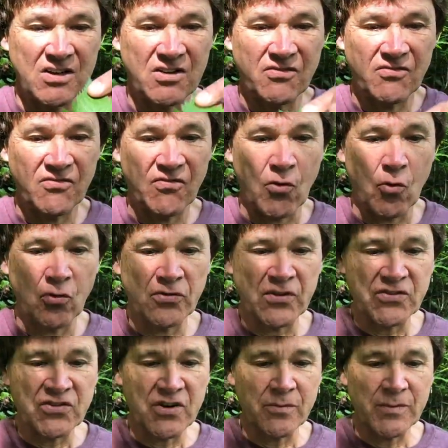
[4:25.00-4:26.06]
fold the
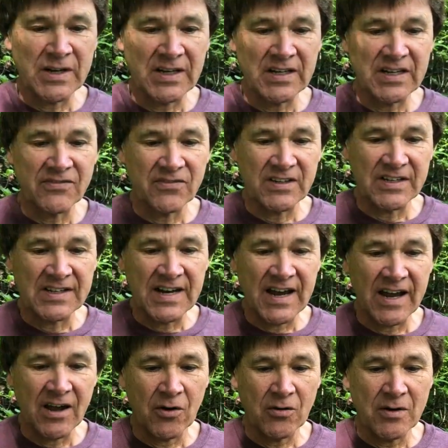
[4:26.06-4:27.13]
terminal leaflet
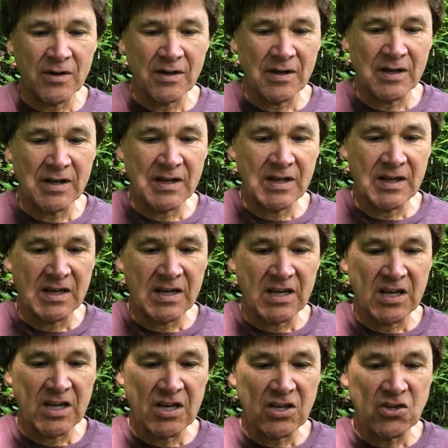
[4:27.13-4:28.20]
down,
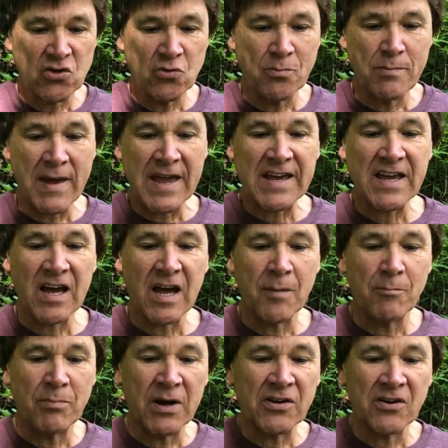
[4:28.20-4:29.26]
you make a
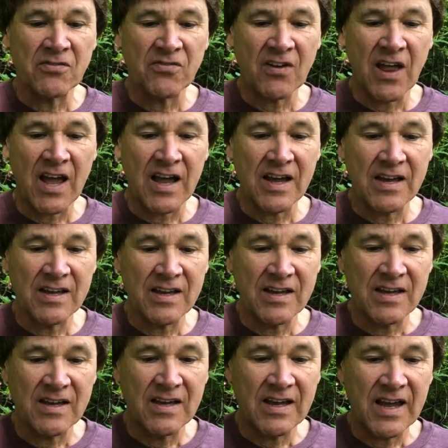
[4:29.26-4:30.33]
butterfly,
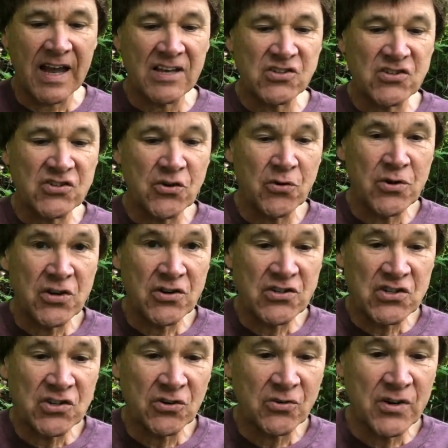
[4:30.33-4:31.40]
and show your
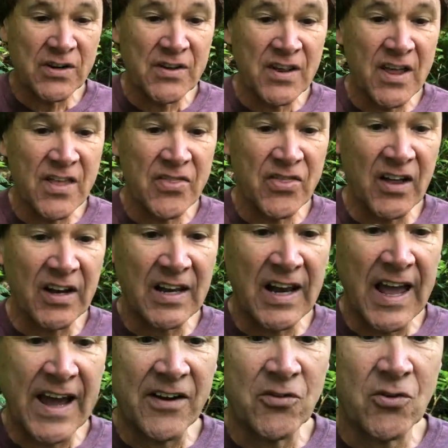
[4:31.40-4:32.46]
children the
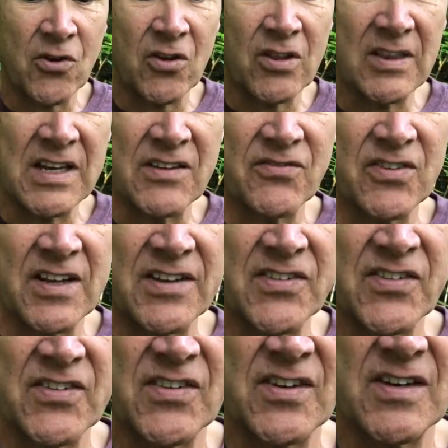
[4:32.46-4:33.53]
lateral
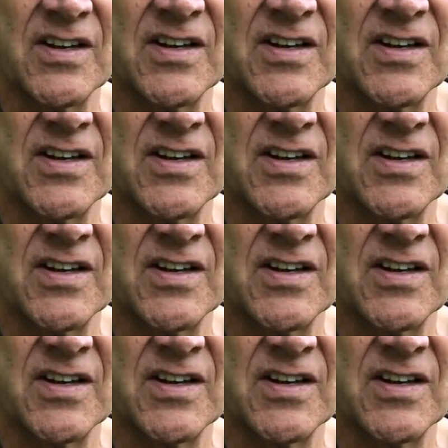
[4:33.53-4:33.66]
leaflets